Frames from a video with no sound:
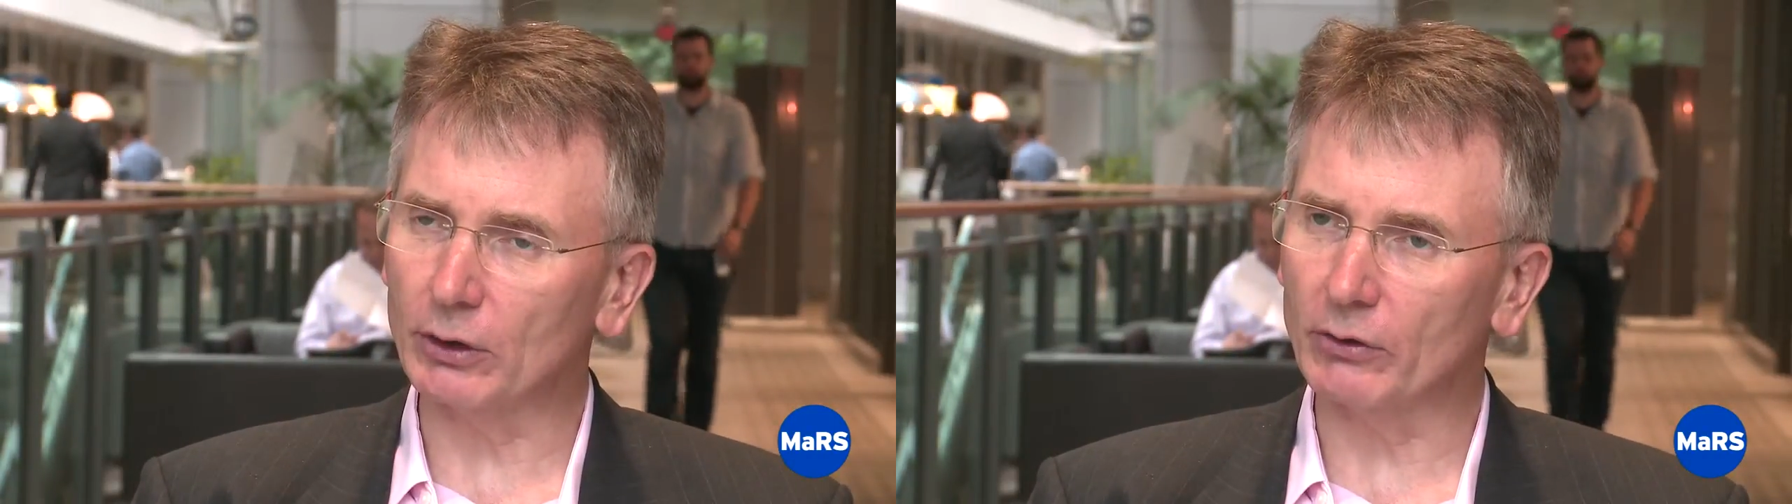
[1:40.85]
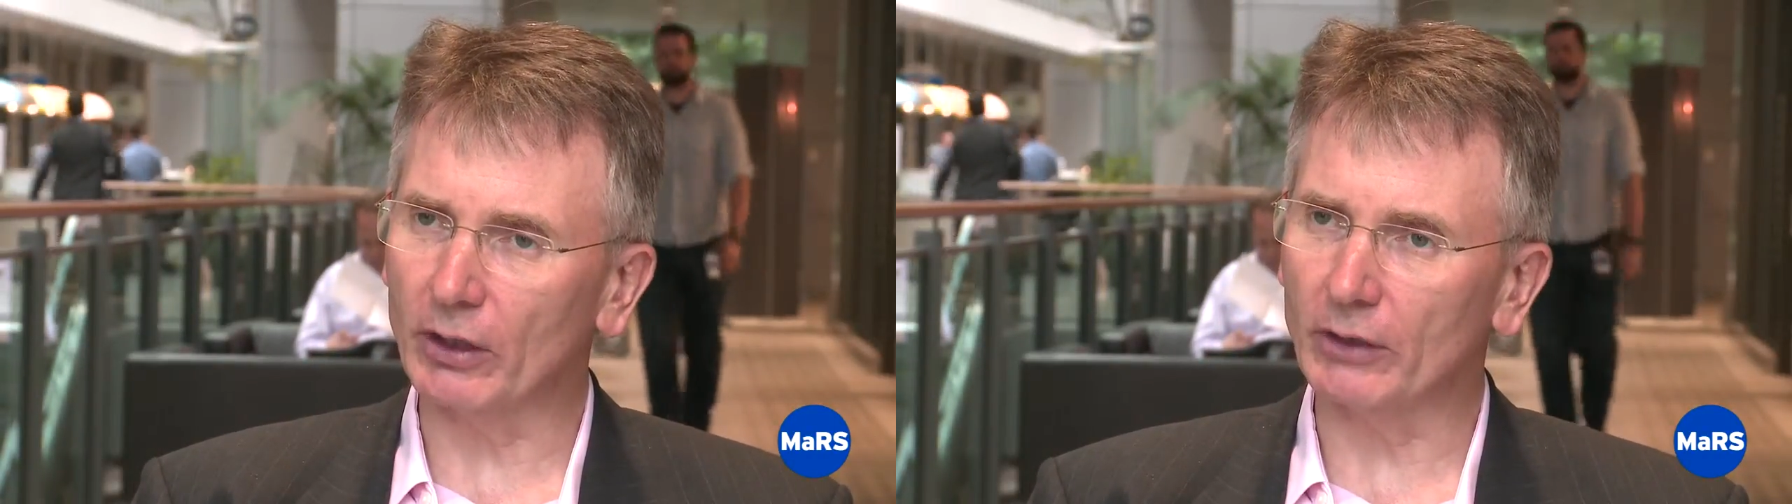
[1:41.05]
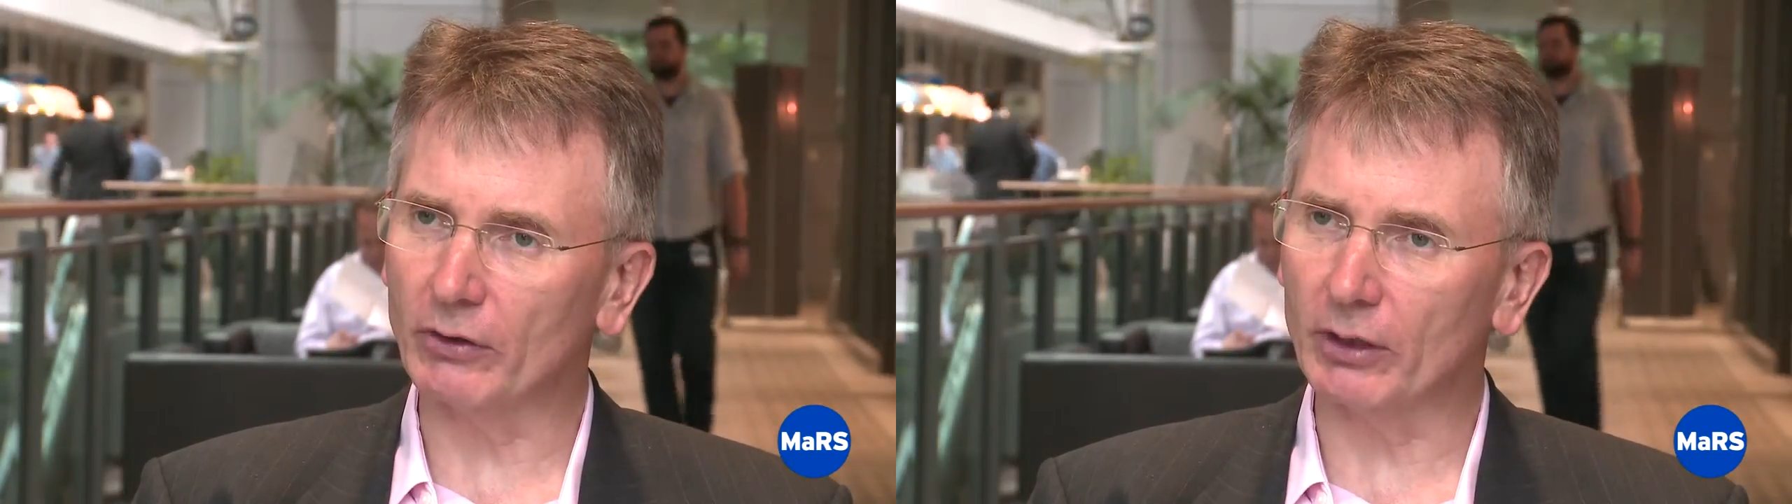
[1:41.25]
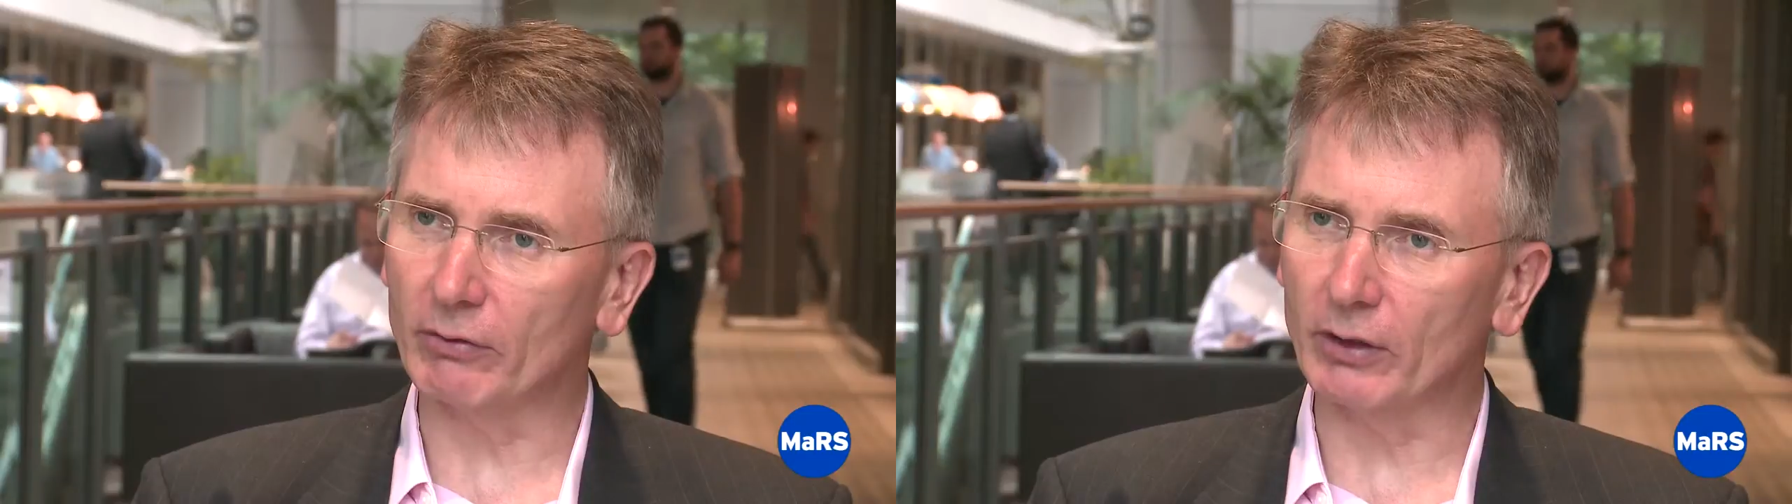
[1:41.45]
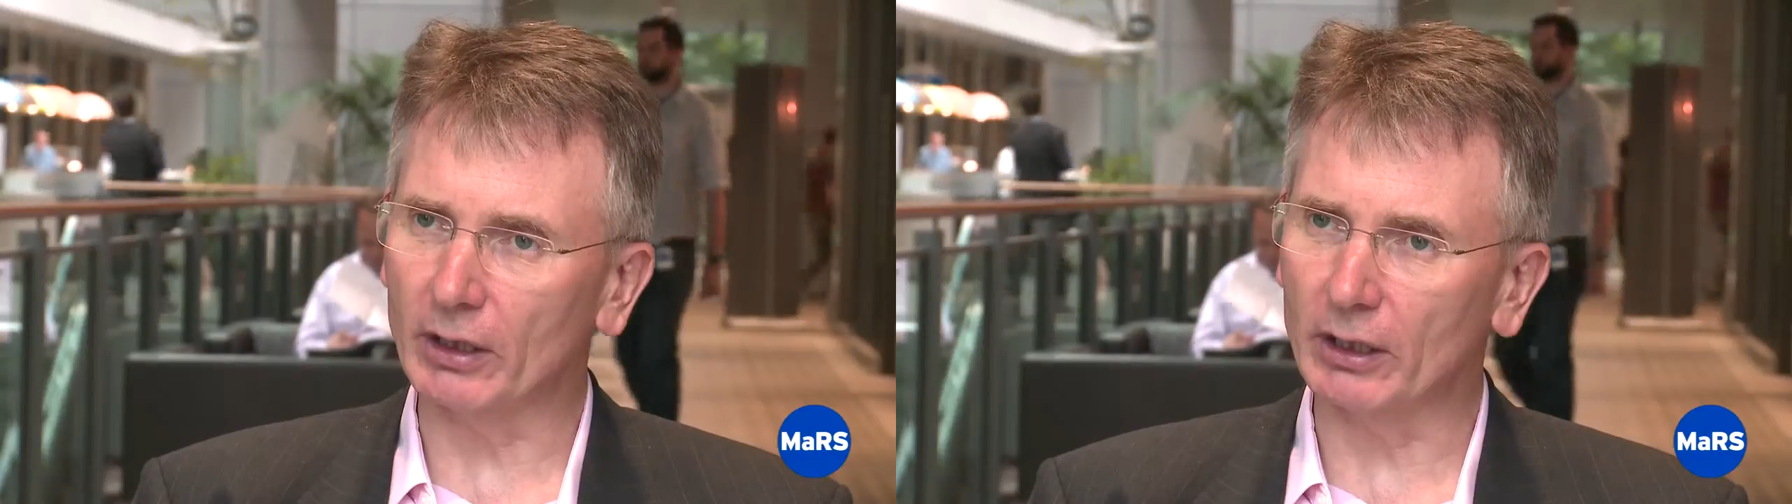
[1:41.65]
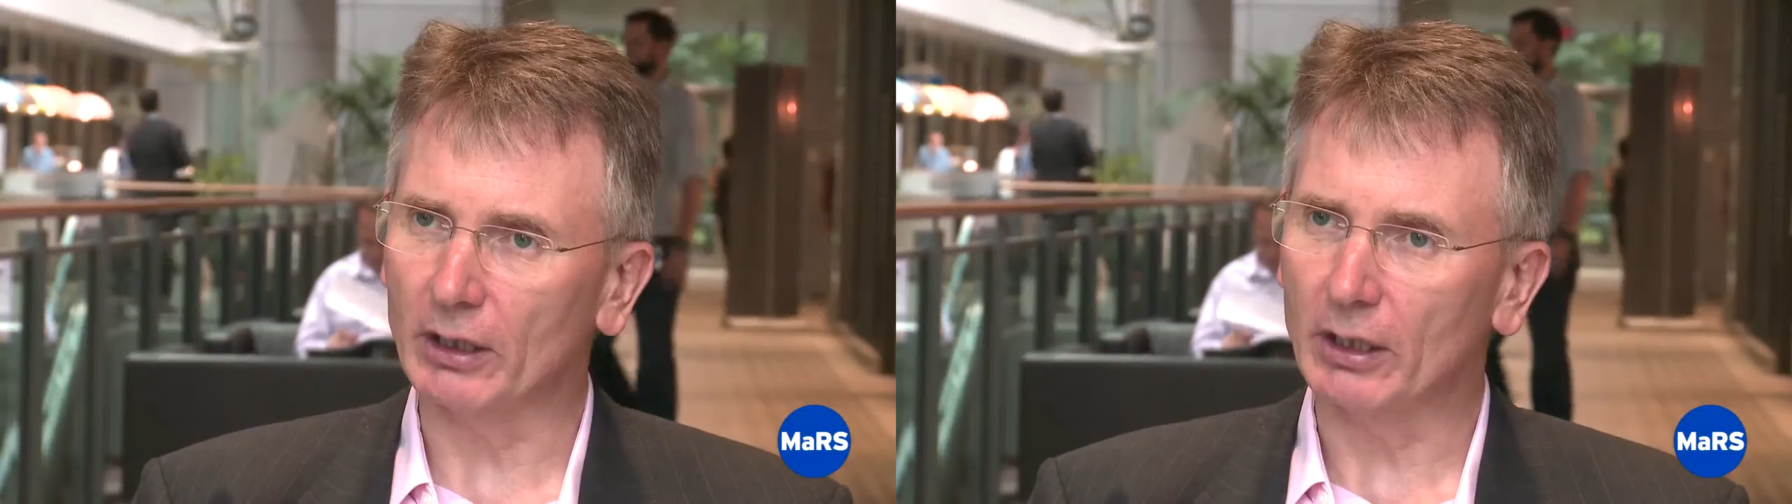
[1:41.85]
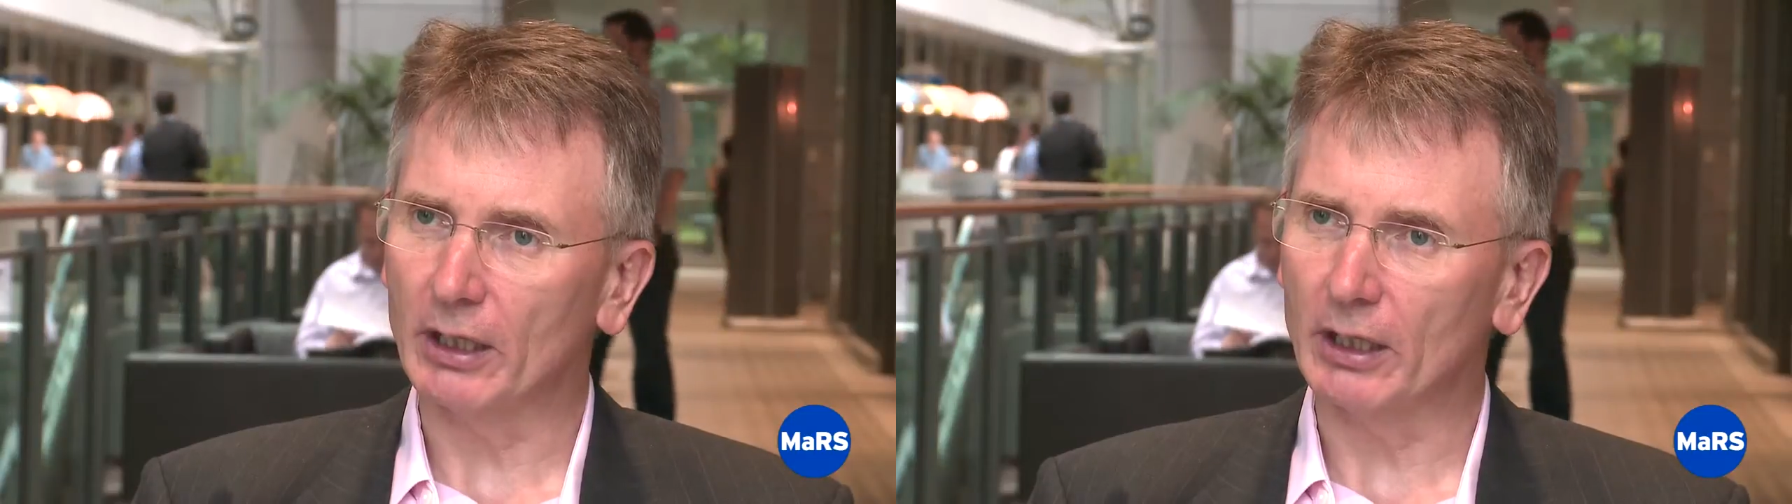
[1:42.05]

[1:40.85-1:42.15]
utility of the